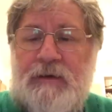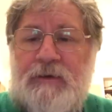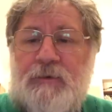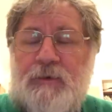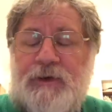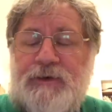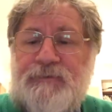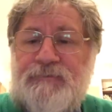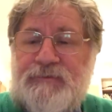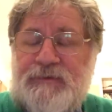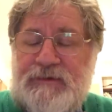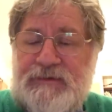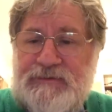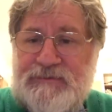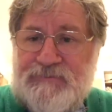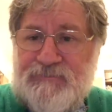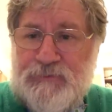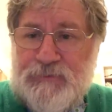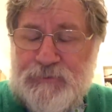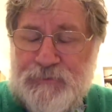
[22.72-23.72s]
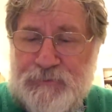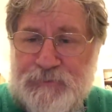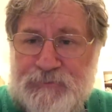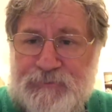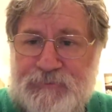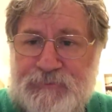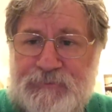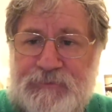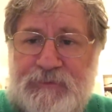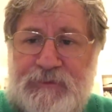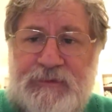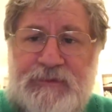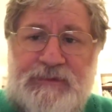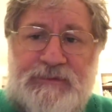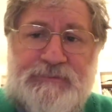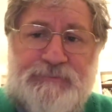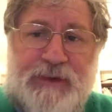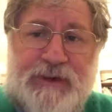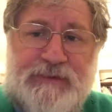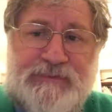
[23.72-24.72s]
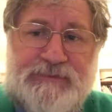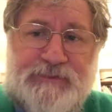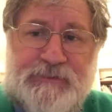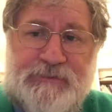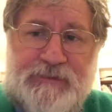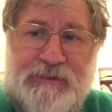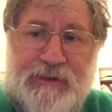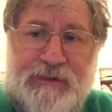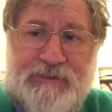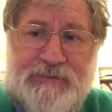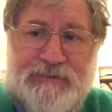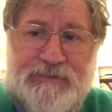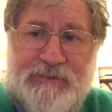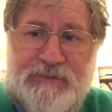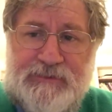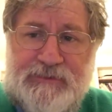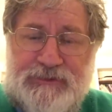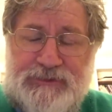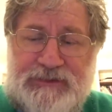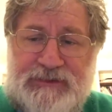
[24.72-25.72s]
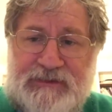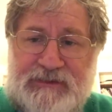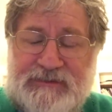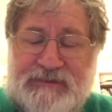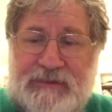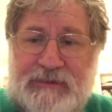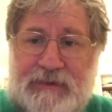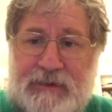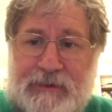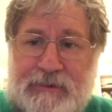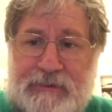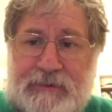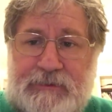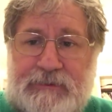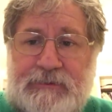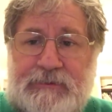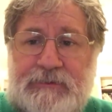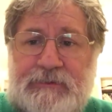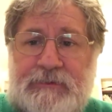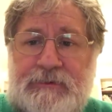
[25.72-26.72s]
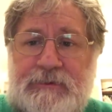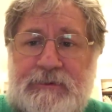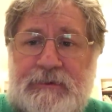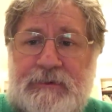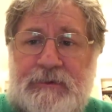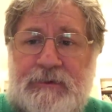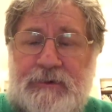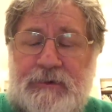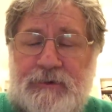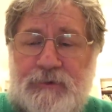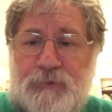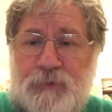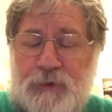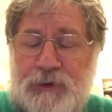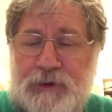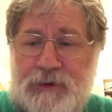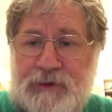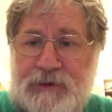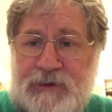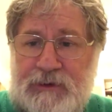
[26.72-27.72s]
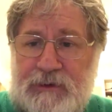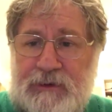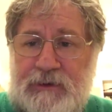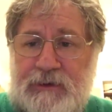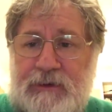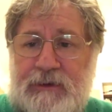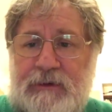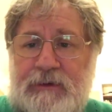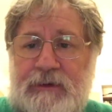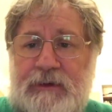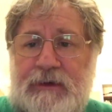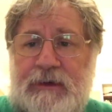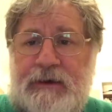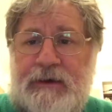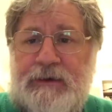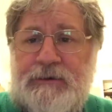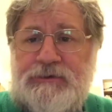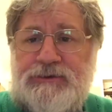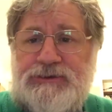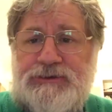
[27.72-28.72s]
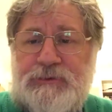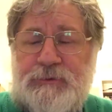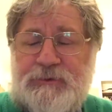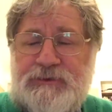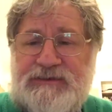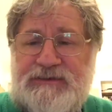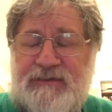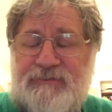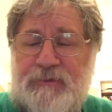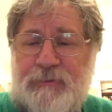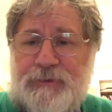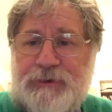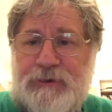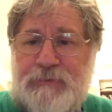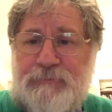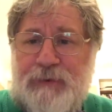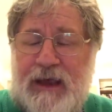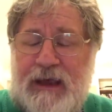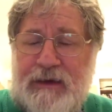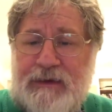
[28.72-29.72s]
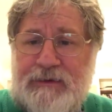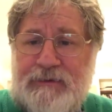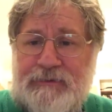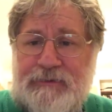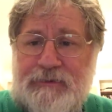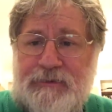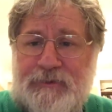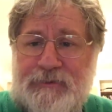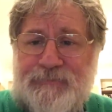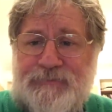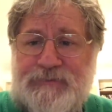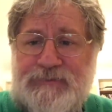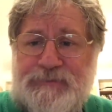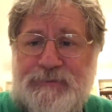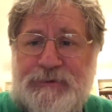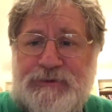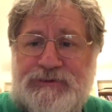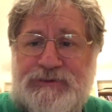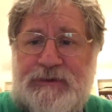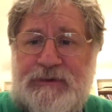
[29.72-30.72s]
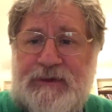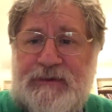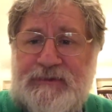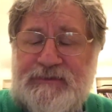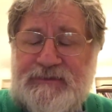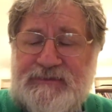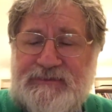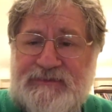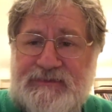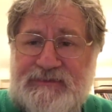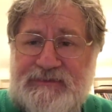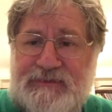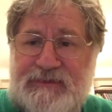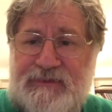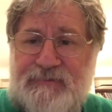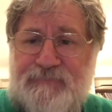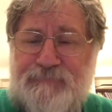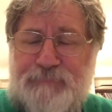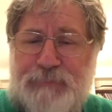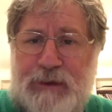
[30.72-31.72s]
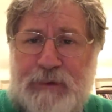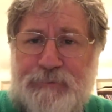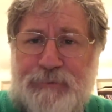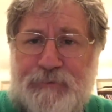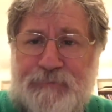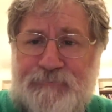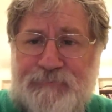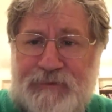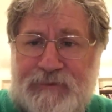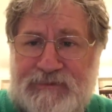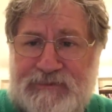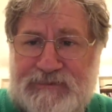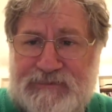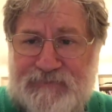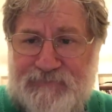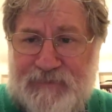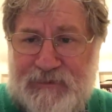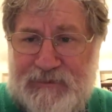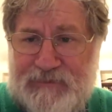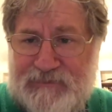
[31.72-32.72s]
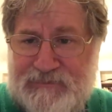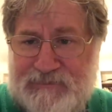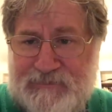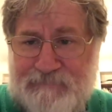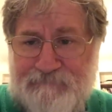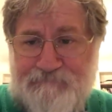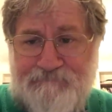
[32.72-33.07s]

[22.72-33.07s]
One of these, of course, is based on the idea that she doesn't like home working and she wants everybody back in the office because she likes to see people face to face.